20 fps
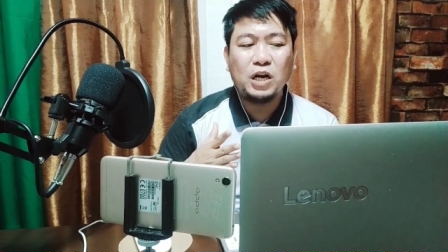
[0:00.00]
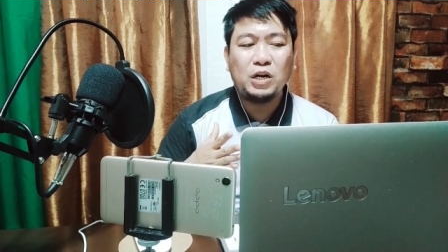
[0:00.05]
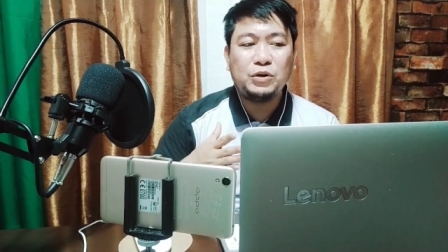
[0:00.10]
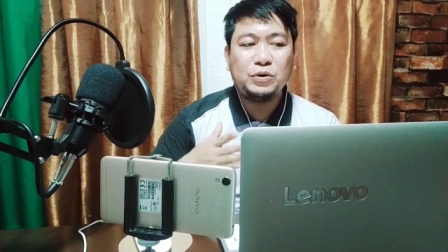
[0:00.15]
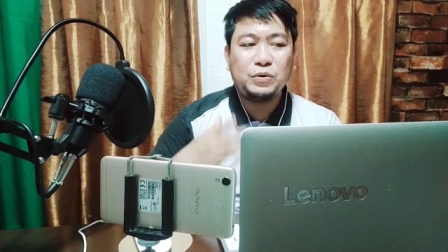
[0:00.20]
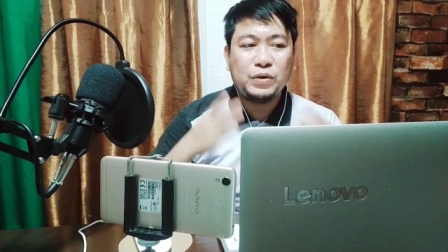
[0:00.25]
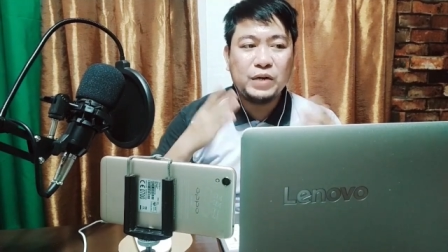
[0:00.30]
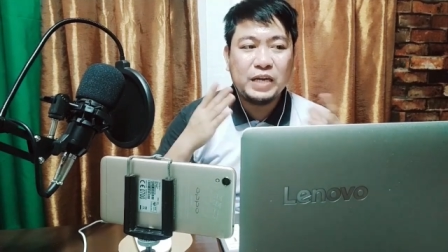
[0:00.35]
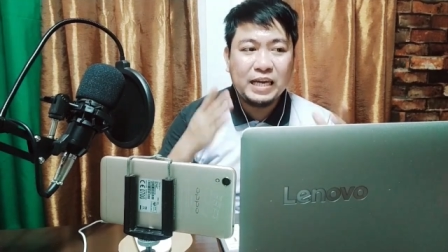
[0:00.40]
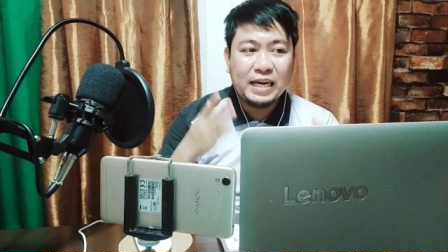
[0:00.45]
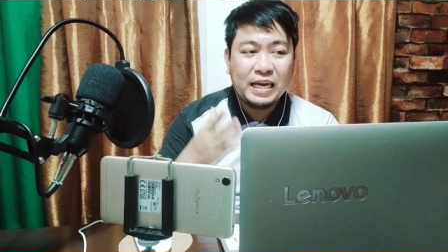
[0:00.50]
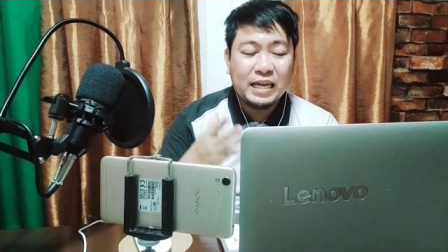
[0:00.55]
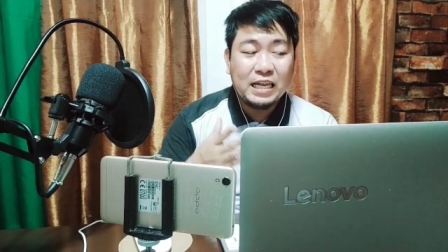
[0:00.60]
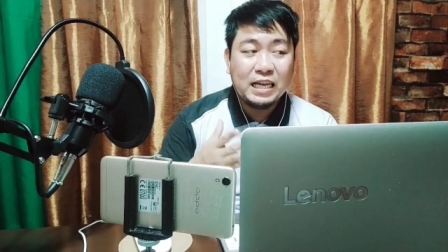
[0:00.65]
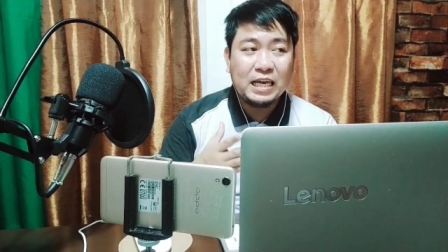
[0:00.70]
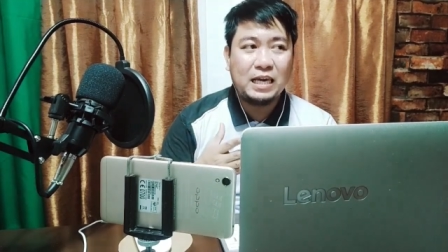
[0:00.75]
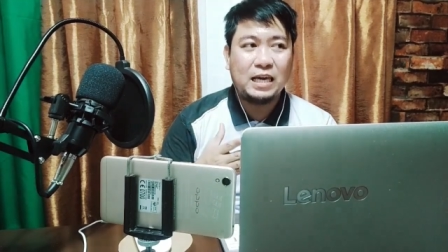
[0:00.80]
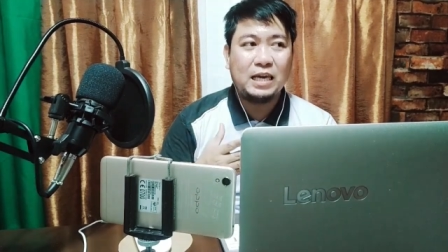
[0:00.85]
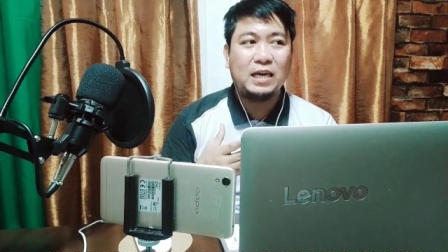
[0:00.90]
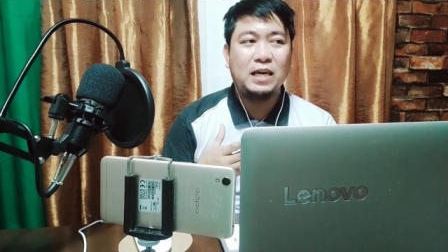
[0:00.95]

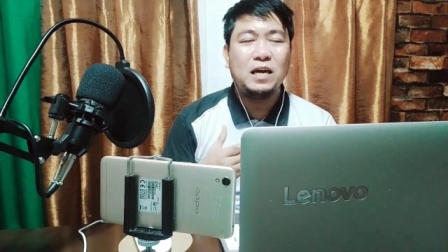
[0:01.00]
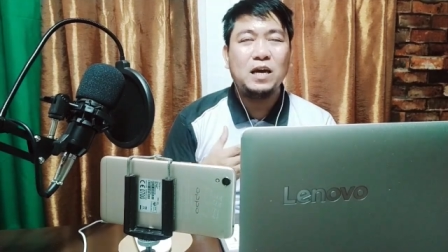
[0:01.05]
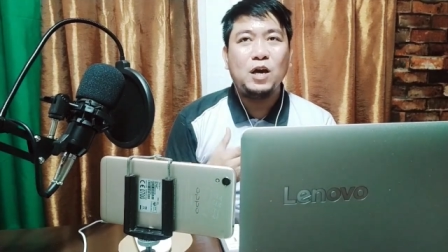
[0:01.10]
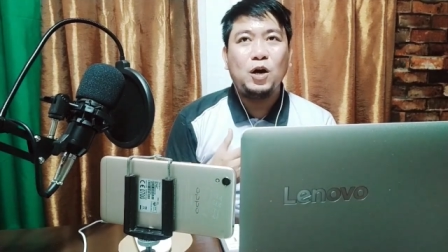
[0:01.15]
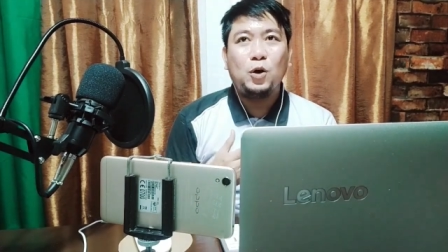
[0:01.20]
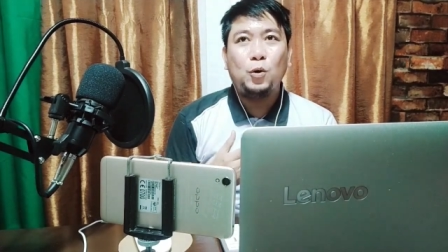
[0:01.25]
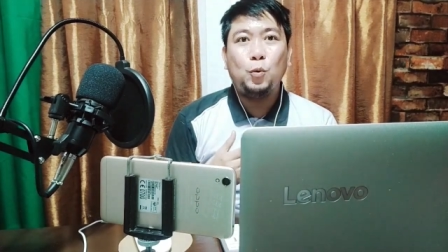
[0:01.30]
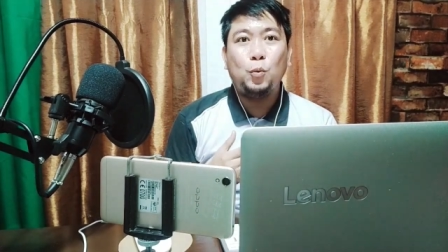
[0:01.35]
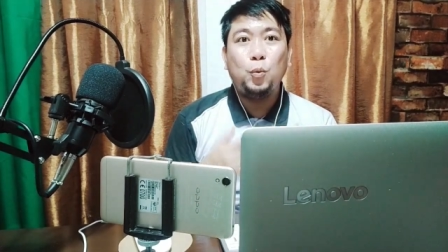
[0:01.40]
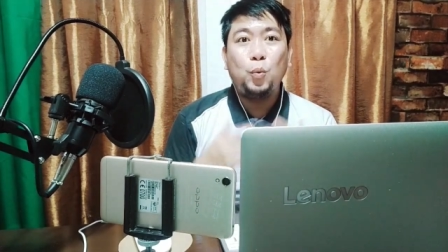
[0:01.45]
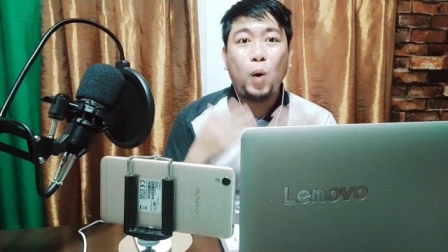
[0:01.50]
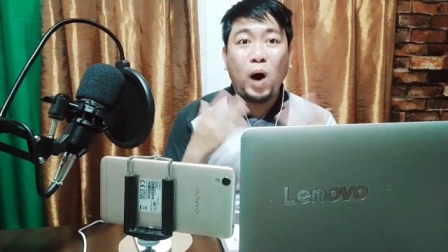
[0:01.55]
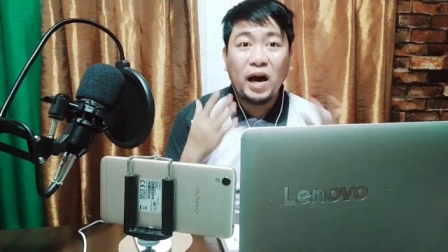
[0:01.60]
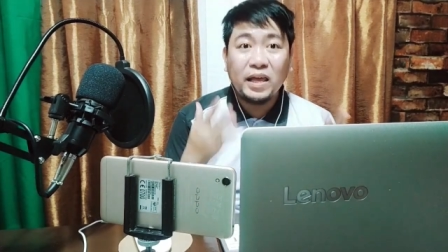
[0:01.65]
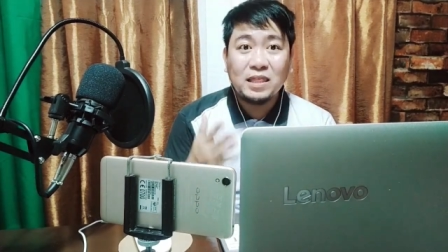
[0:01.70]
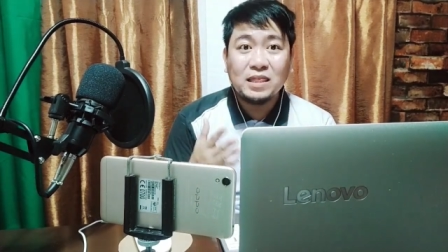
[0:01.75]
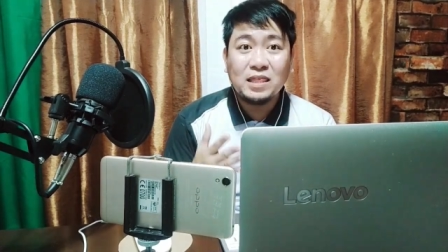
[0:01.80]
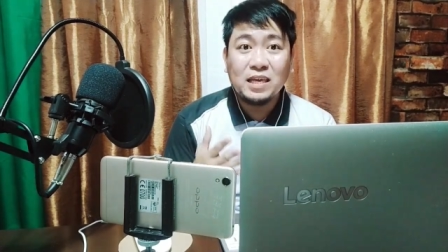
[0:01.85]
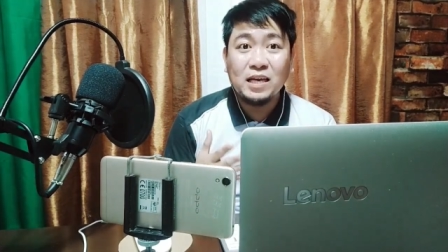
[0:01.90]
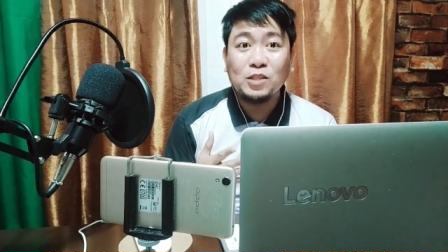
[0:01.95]
really
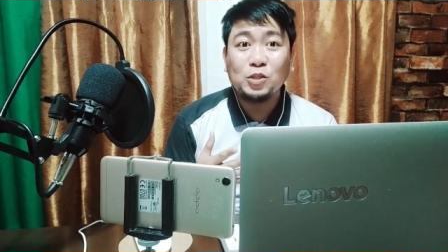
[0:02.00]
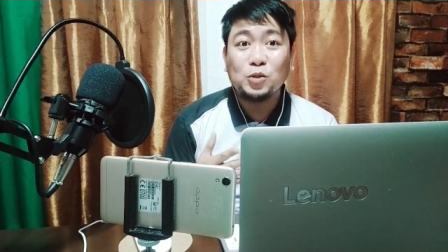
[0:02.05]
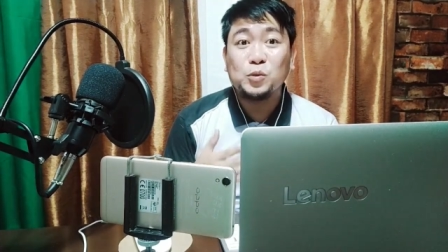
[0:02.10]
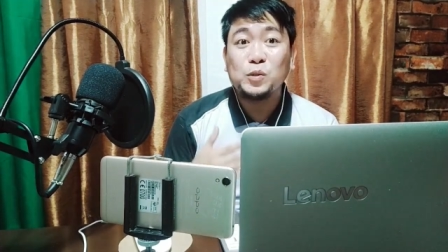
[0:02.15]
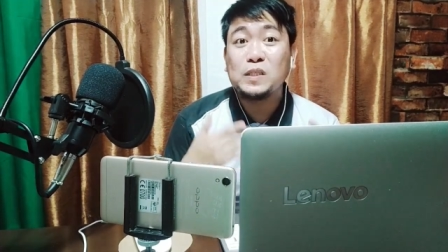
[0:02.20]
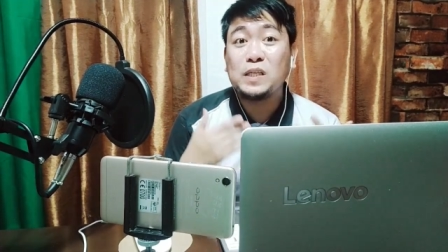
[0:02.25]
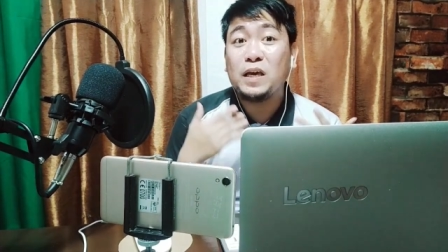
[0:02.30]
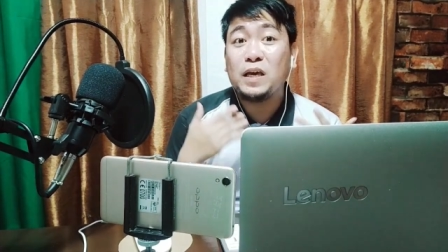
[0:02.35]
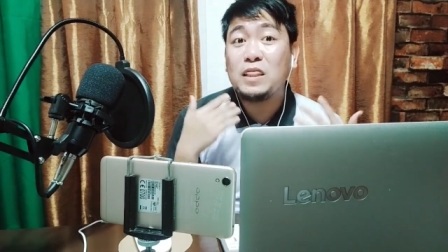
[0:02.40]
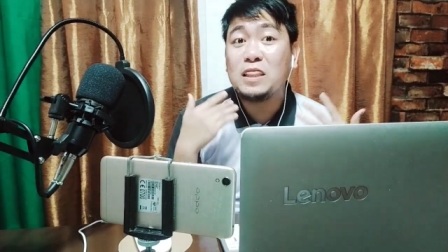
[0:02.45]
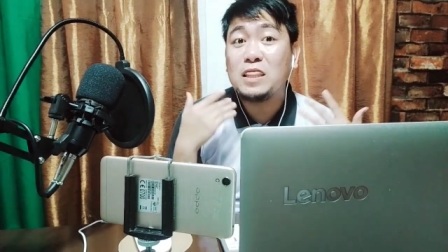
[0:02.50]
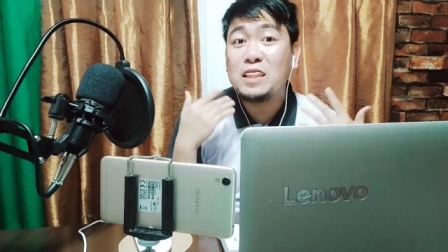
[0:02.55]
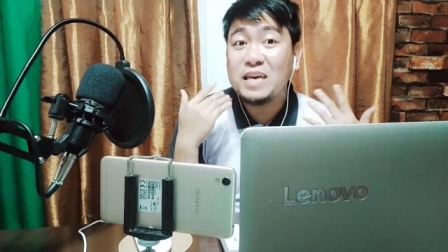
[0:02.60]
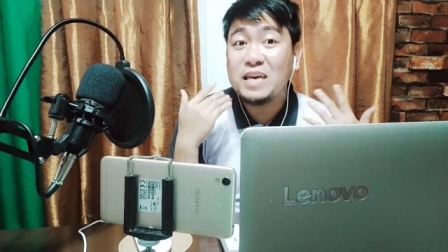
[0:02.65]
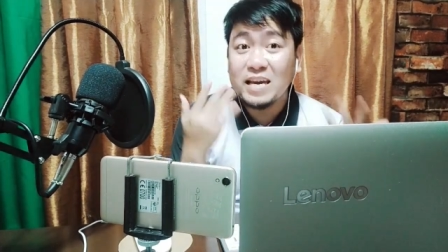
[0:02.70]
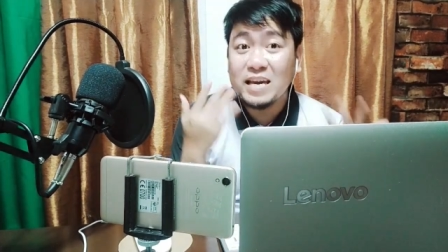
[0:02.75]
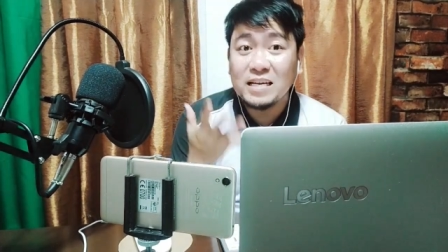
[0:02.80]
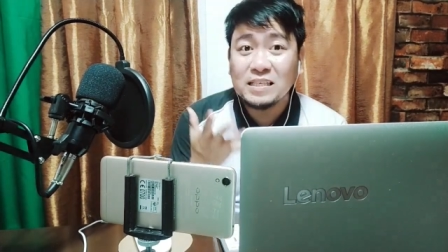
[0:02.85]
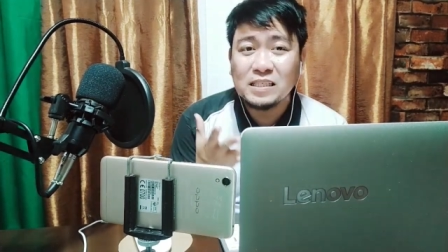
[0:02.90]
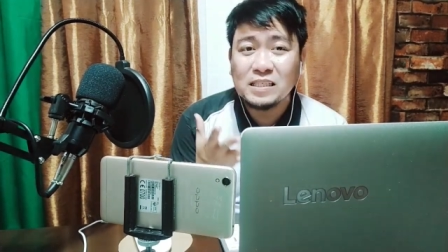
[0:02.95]
wanting to see
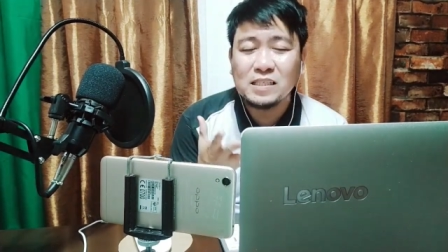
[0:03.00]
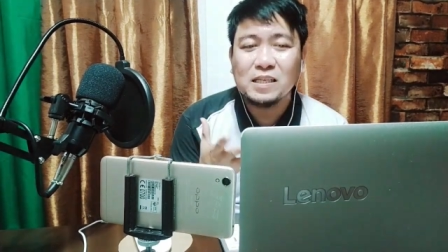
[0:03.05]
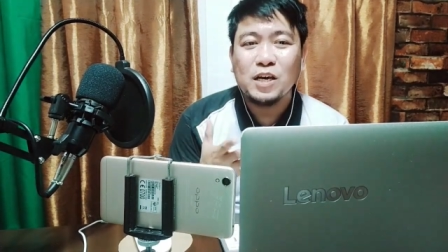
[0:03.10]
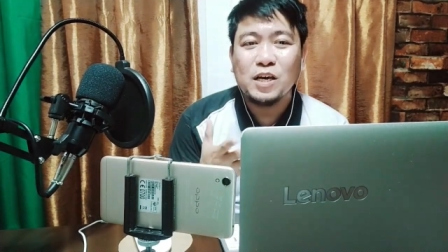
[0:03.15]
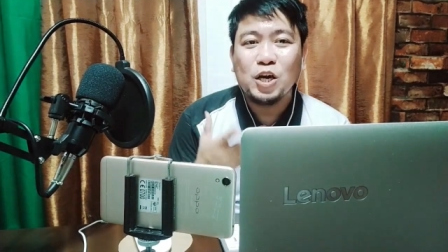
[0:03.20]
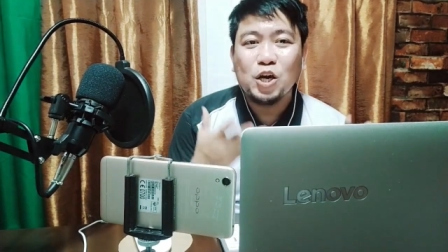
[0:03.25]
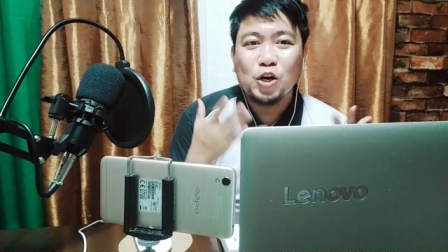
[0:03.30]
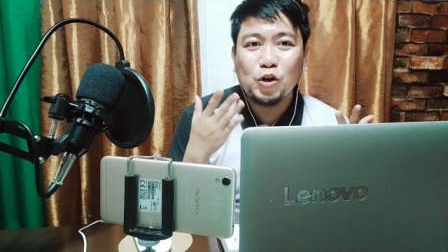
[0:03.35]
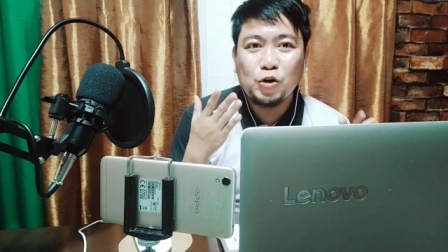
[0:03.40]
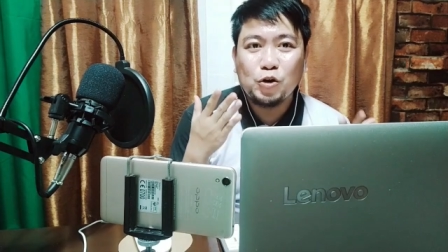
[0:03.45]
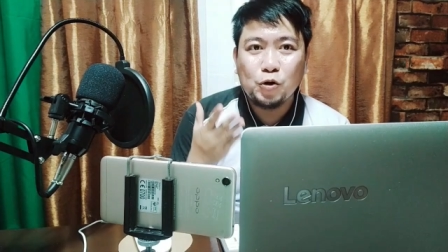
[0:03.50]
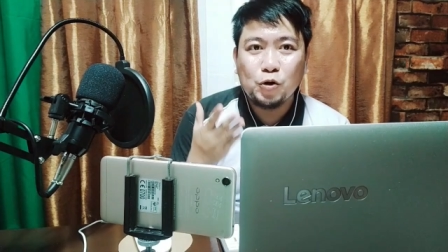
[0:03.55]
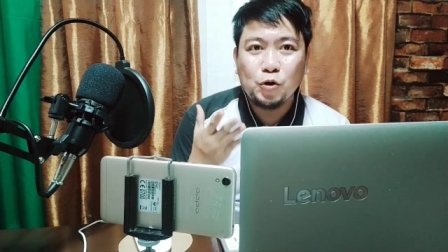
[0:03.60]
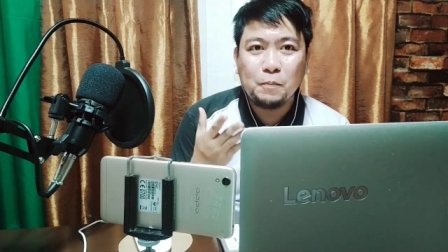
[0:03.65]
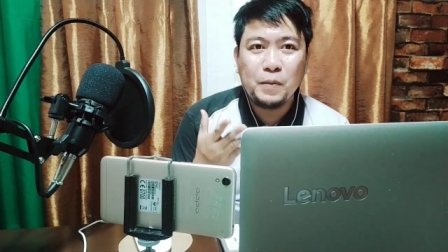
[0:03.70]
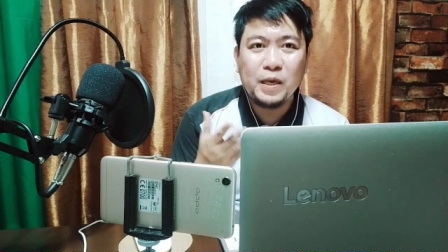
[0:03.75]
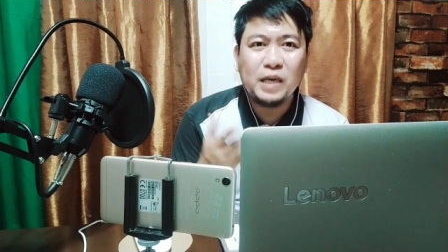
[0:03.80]
this group.